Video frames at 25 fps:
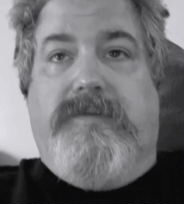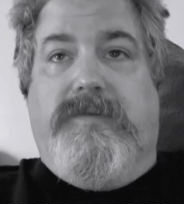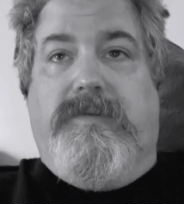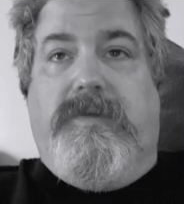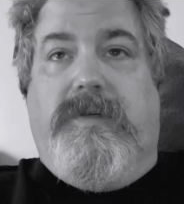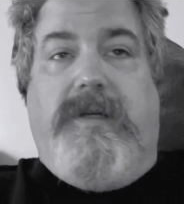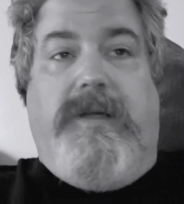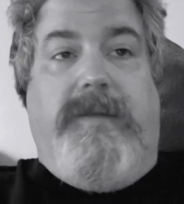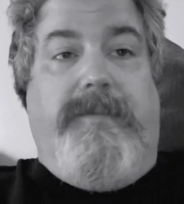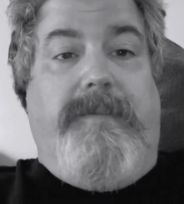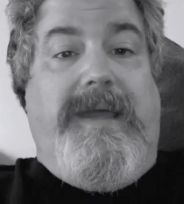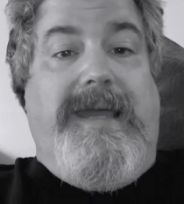
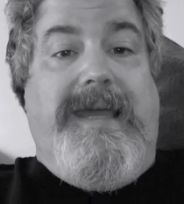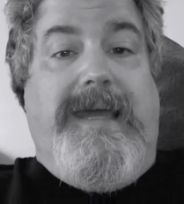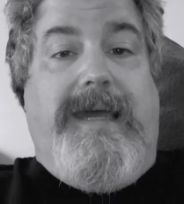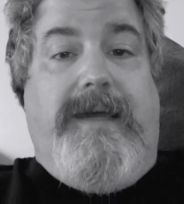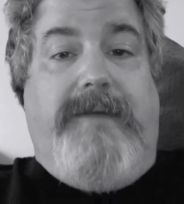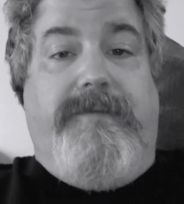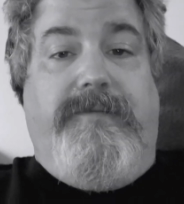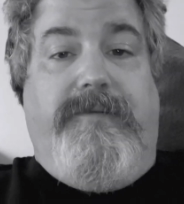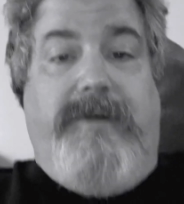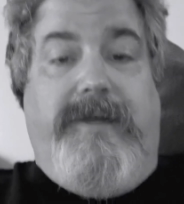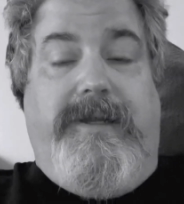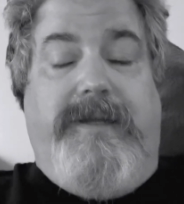where I'm
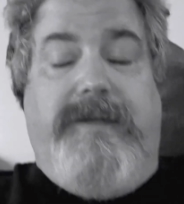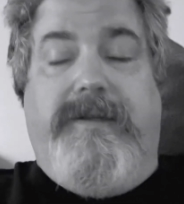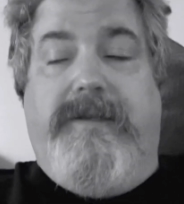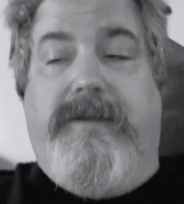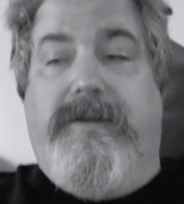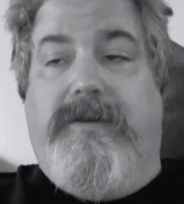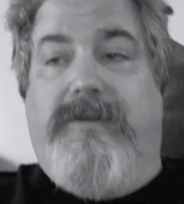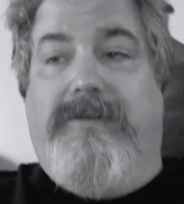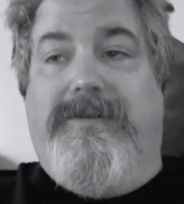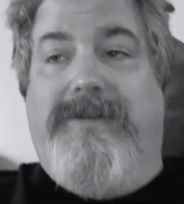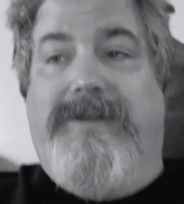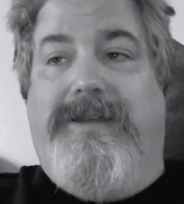at right
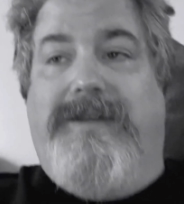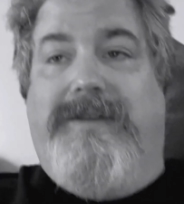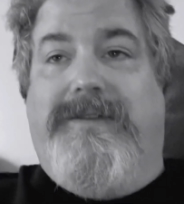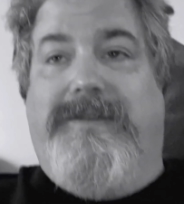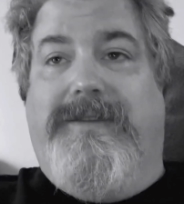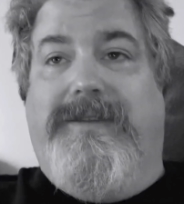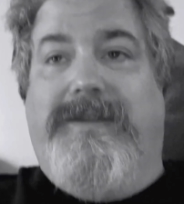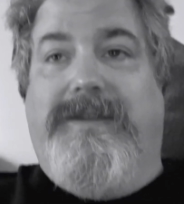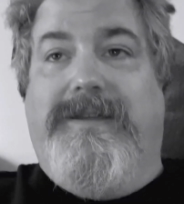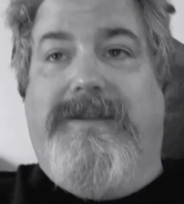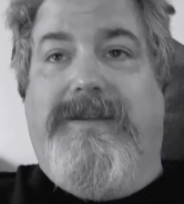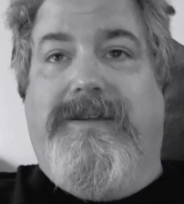now. I
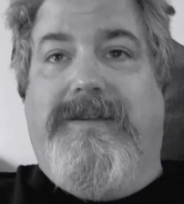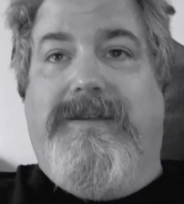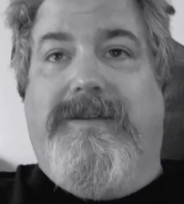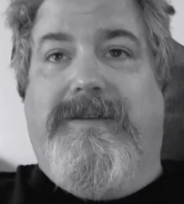think